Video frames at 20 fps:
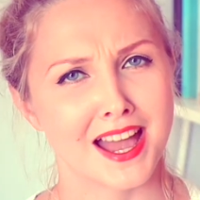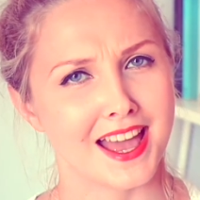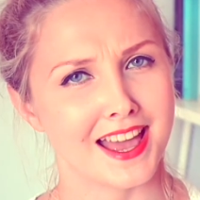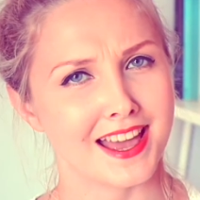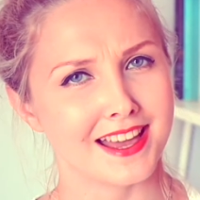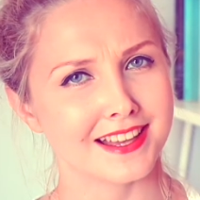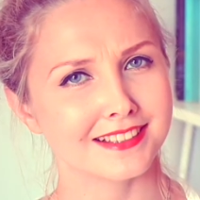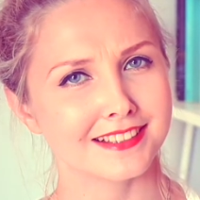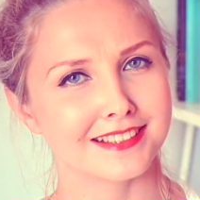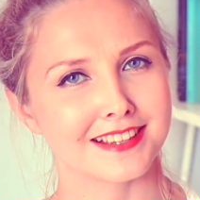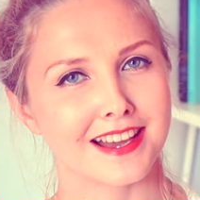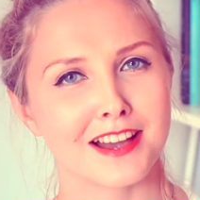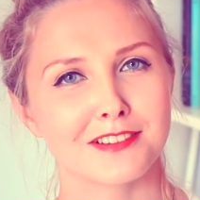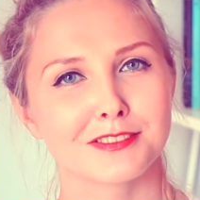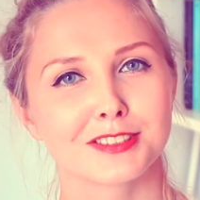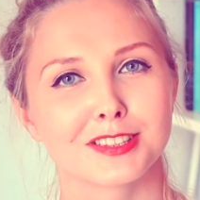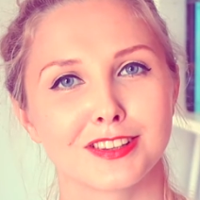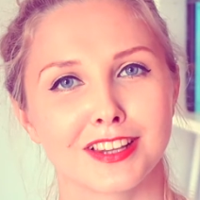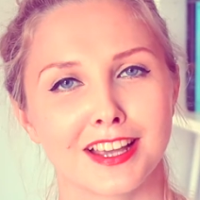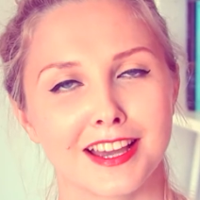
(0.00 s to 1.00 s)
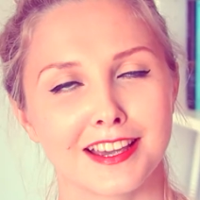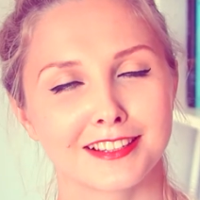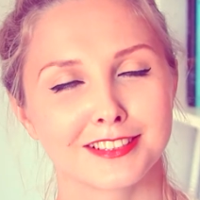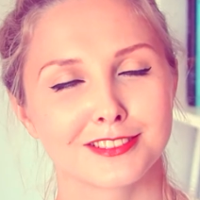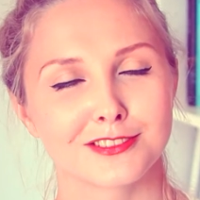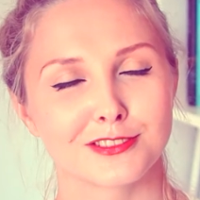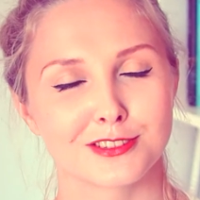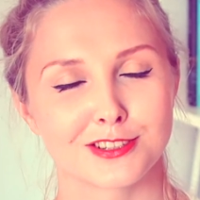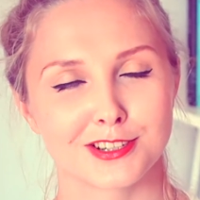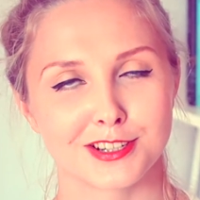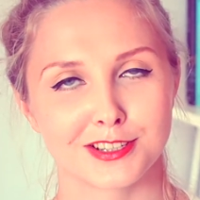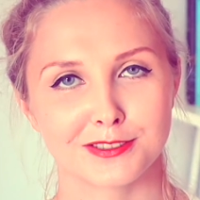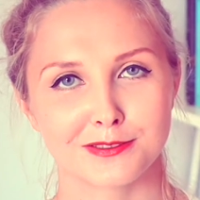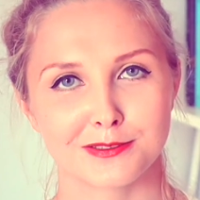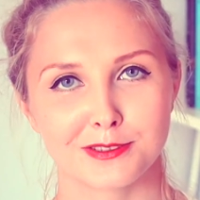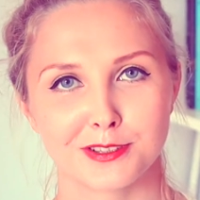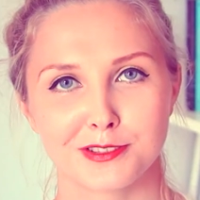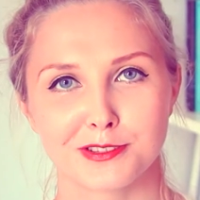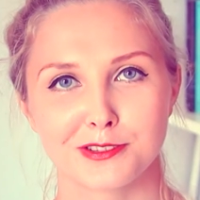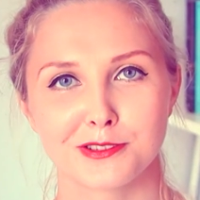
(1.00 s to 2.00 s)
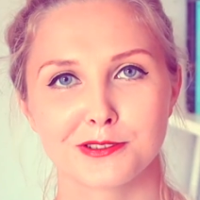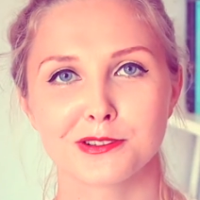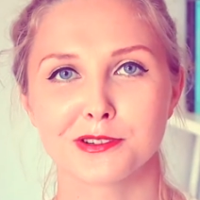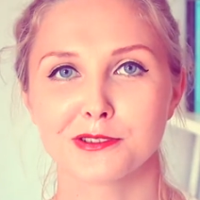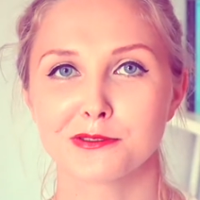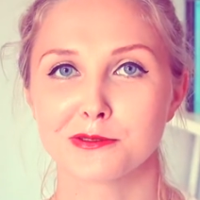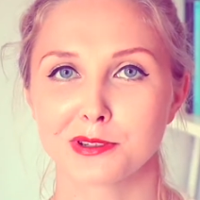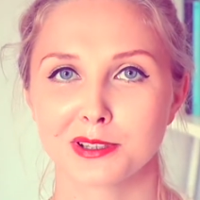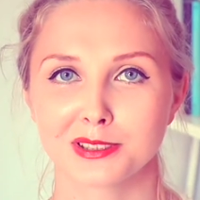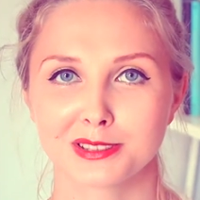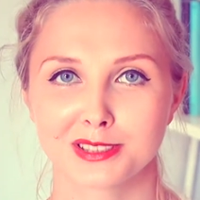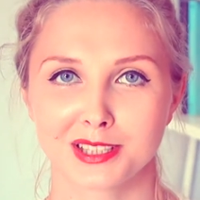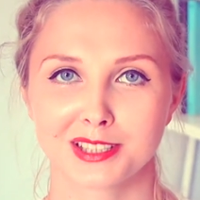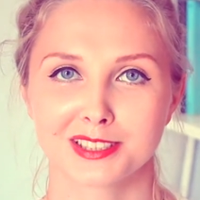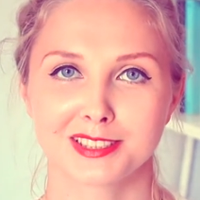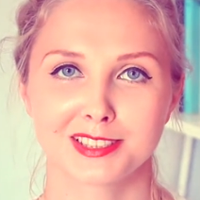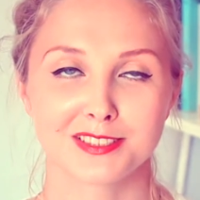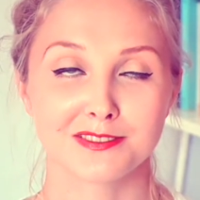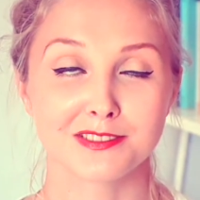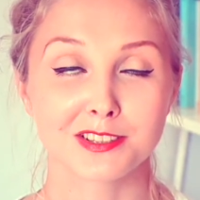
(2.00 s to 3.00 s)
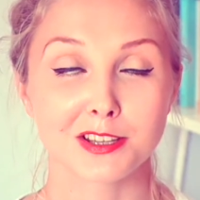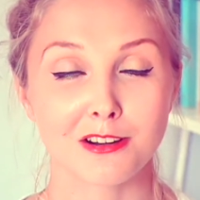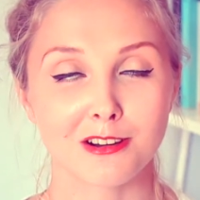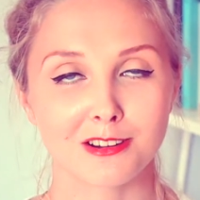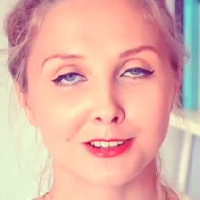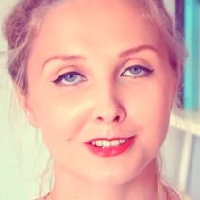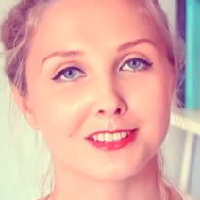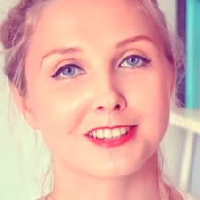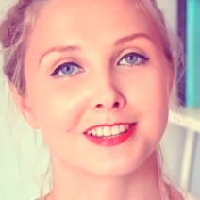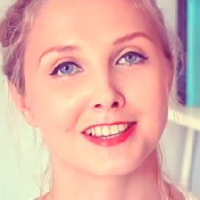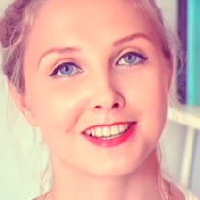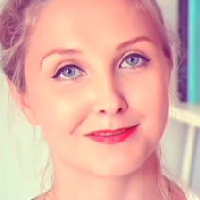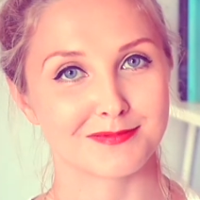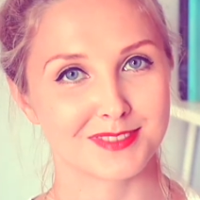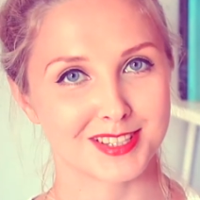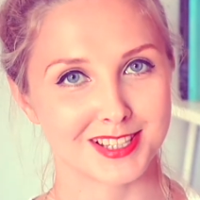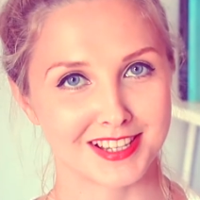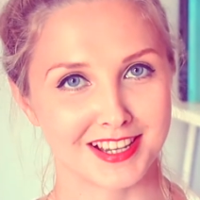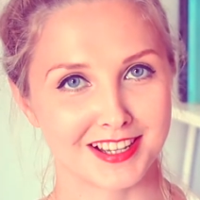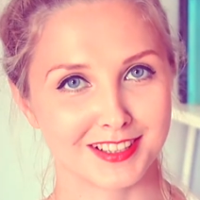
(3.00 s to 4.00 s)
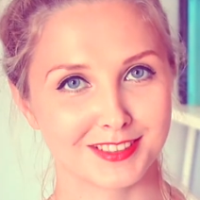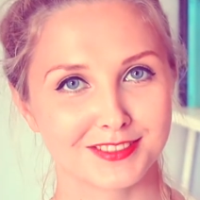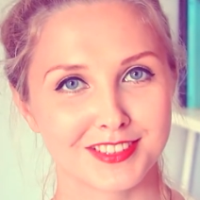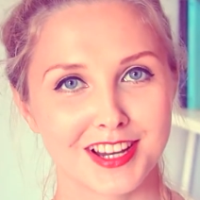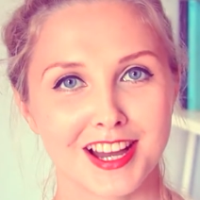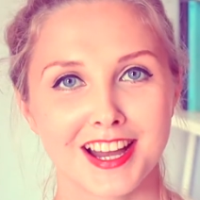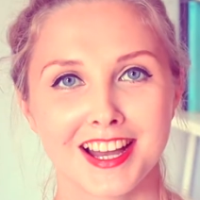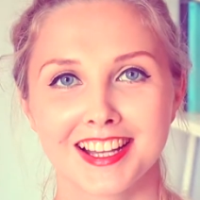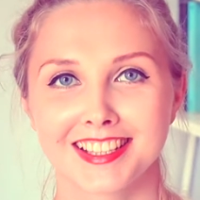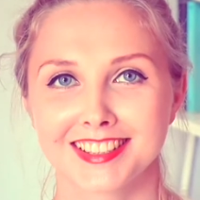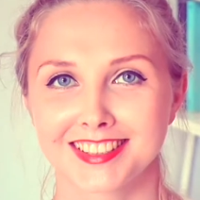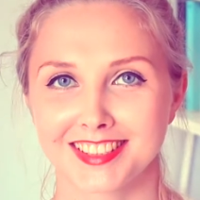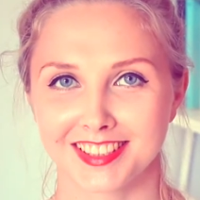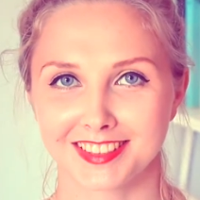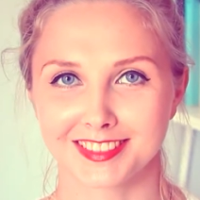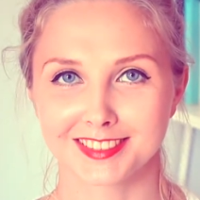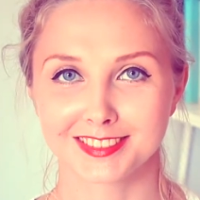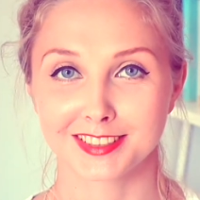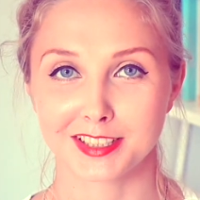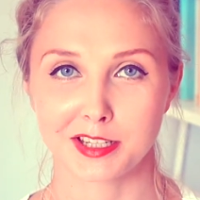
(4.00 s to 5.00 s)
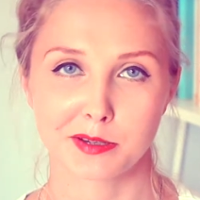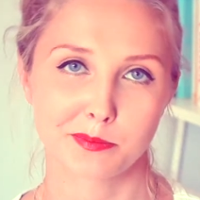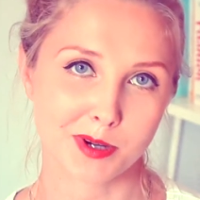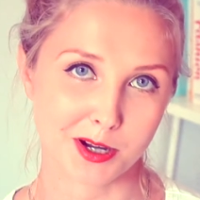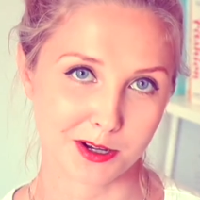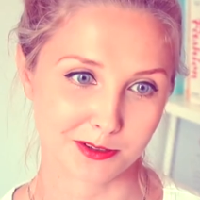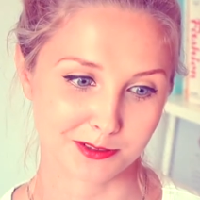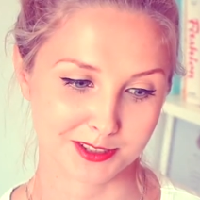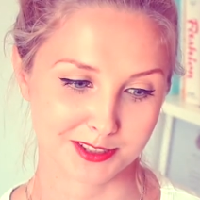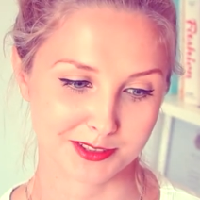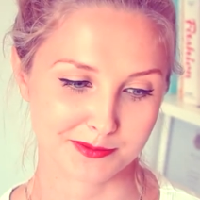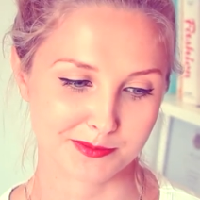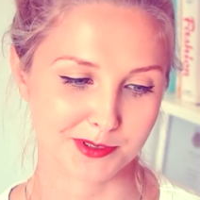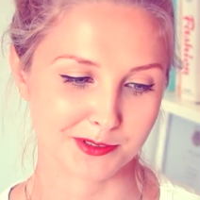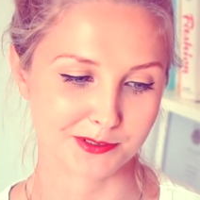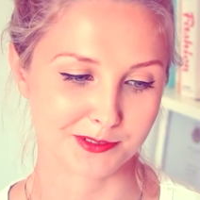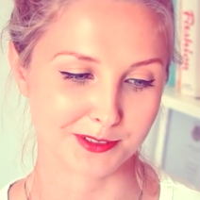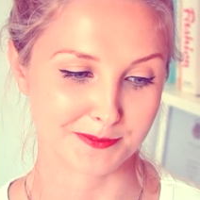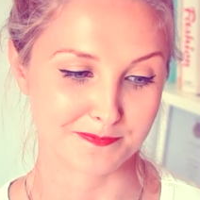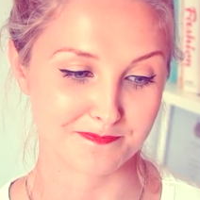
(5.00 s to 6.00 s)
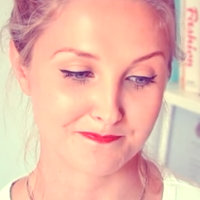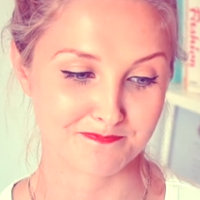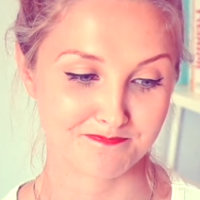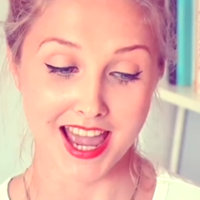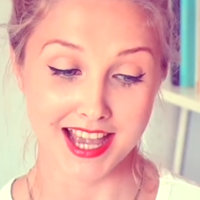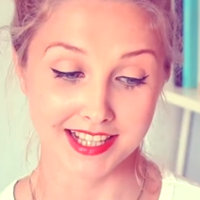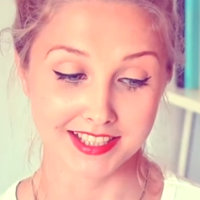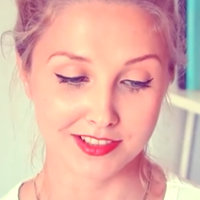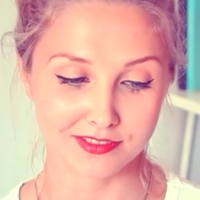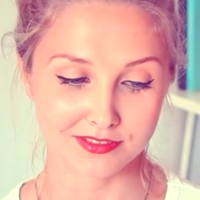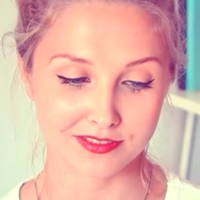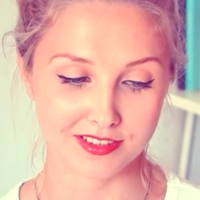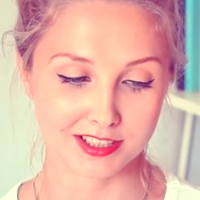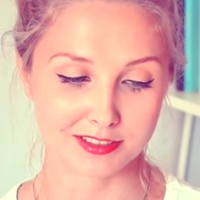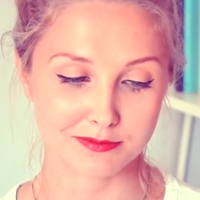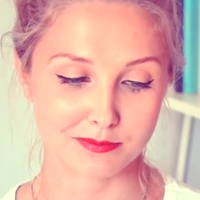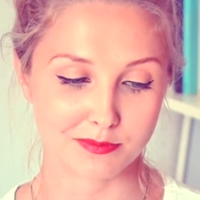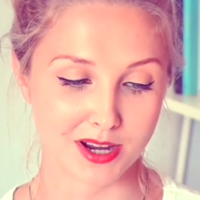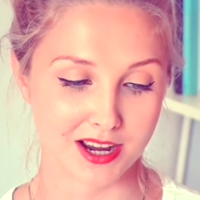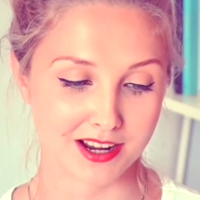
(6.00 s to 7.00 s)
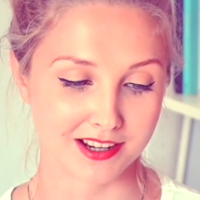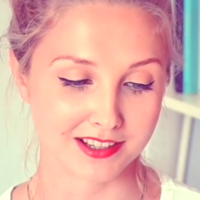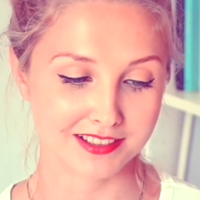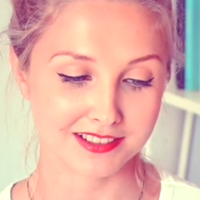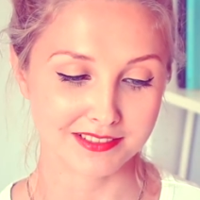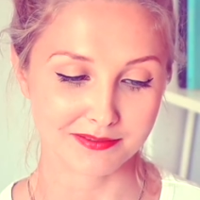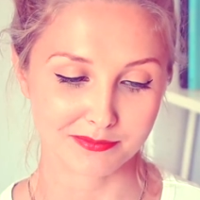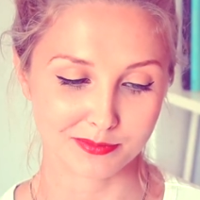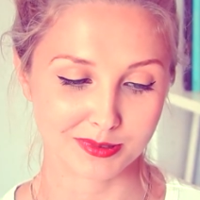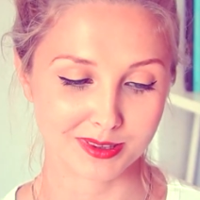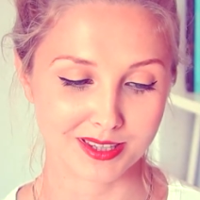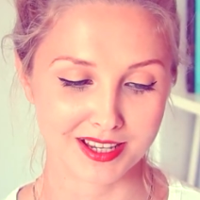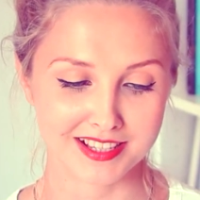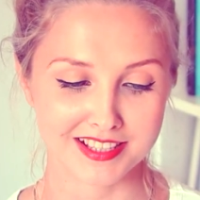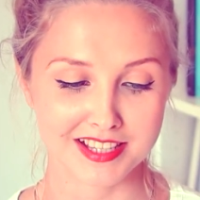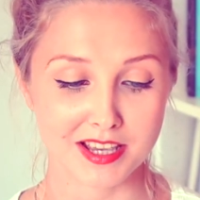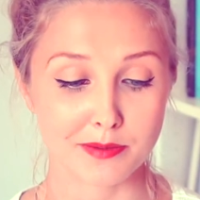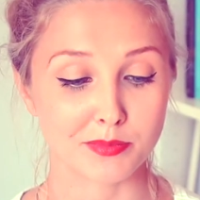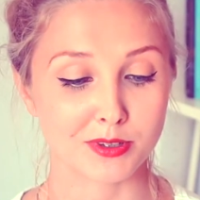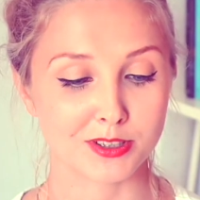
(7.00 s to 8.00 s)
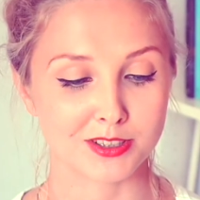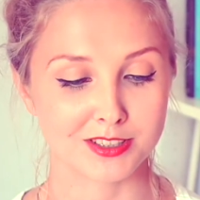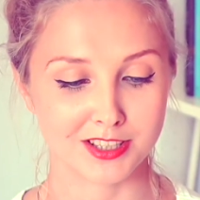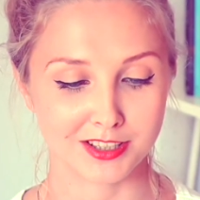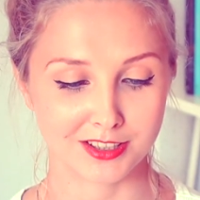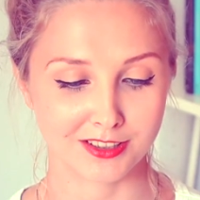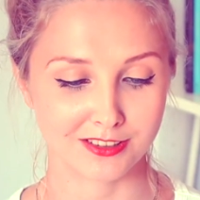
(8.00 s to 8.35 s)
And I would like to share with you what Stephen Hawking himself tells about the movie. Eddie Redmayne plays a particularly